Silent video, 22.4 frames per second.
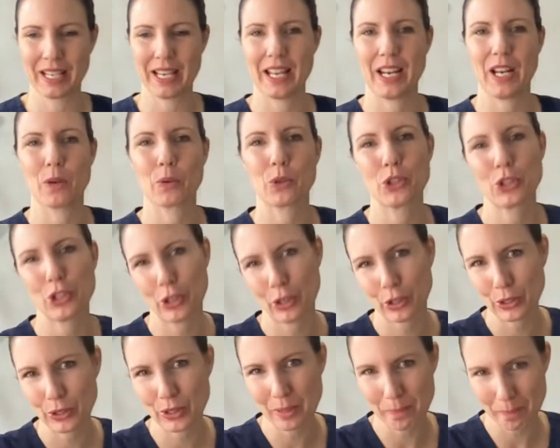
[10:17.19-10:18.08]
and I'll
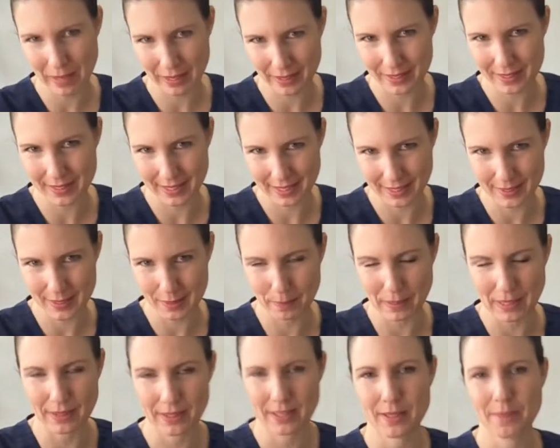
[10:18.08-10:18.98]
show you the mother's kiss
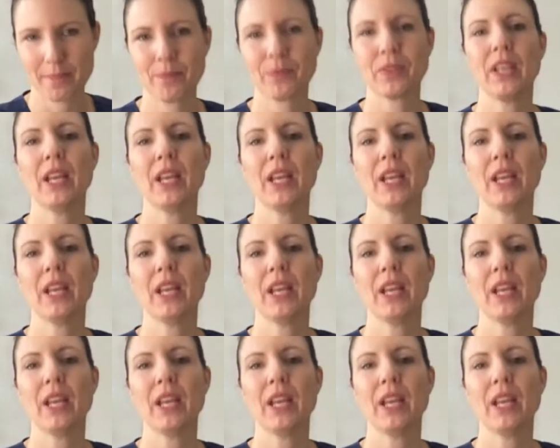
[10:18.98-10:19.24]
method.